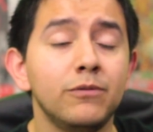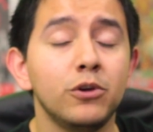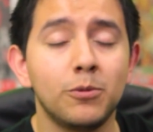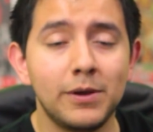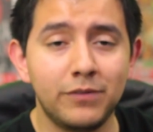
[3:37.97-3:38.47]
if
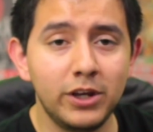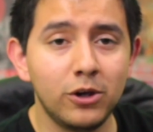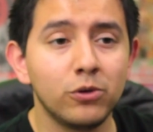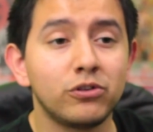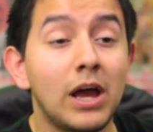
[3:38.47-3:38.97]
you know my
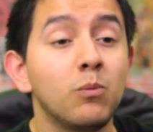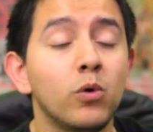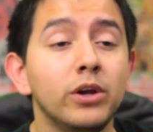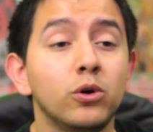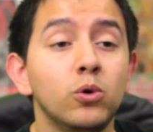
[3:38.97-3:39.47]
videos, I'm
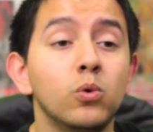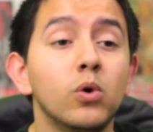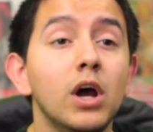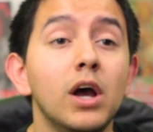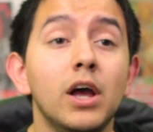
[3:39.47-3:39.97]
one
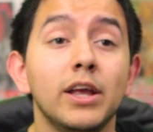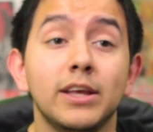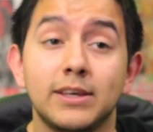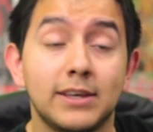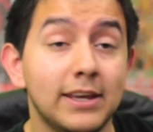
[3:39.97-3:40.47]
who
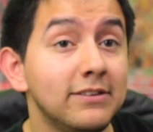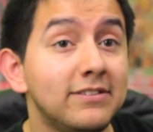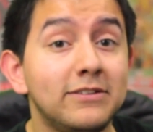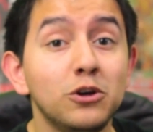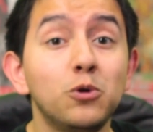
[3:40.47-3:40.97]
can
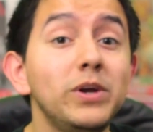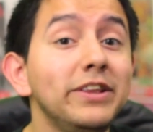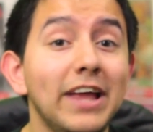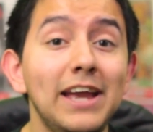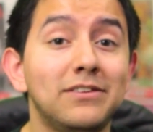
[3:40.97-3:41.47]
still
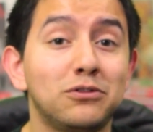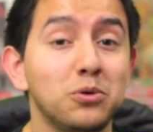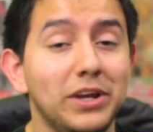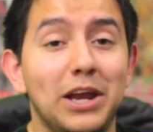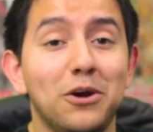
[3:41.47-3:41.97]
relate
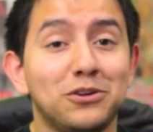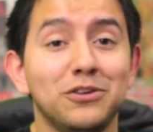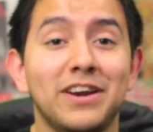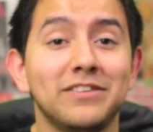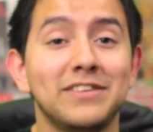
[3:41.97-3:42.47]
to a
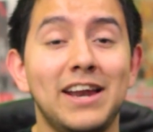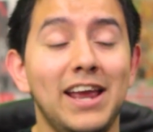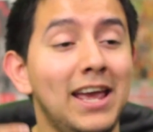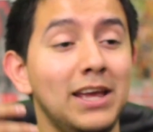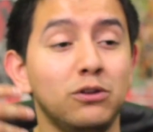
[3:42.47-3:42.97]
character that is not
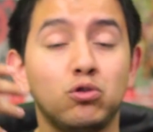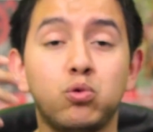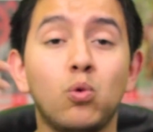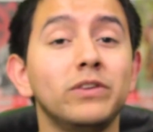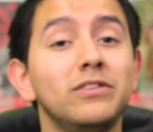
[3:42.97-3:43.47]
a
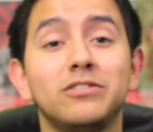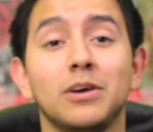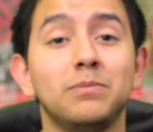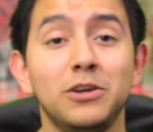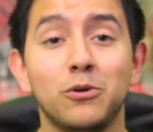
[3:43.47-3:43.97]

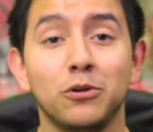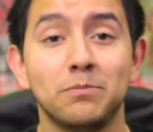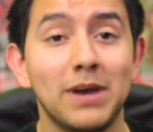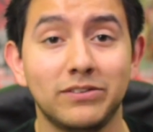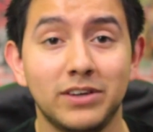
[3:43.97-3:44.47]

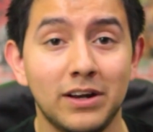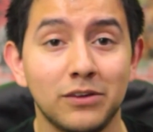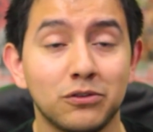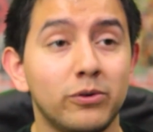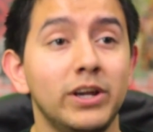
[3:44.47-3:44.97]
20-something-year-old Mexican
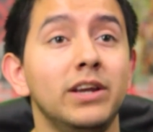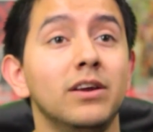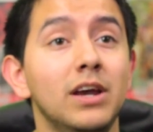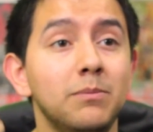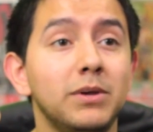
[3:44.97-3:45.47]
on
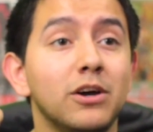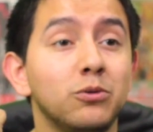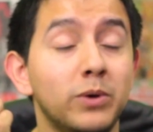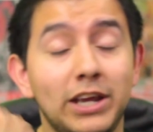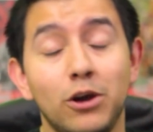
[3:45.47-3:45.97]
screen,
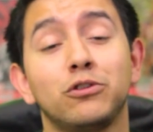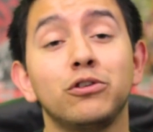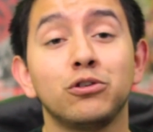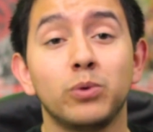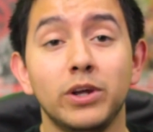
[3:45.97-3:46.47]
because when a
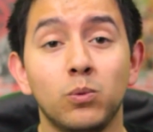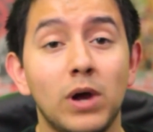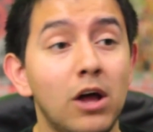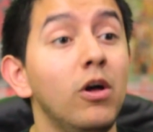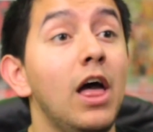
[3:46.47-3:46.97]
character is written
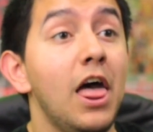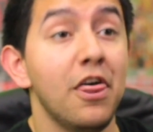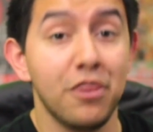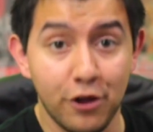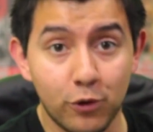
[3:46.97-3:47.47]
well,
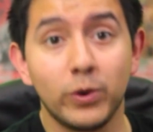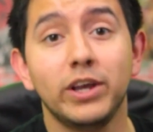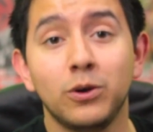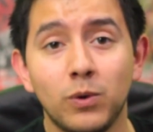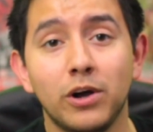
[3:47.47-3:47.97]
they're
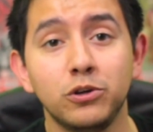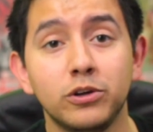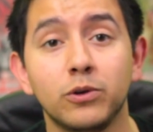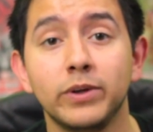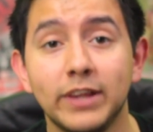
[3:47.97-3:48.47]
written well and
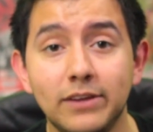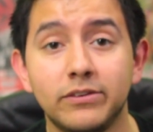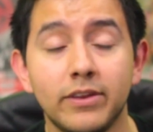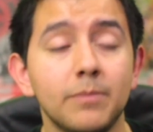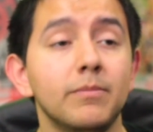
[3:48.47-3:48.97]
you can relate
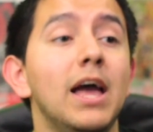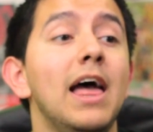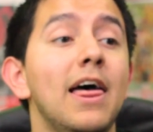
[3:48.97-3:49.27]
to them.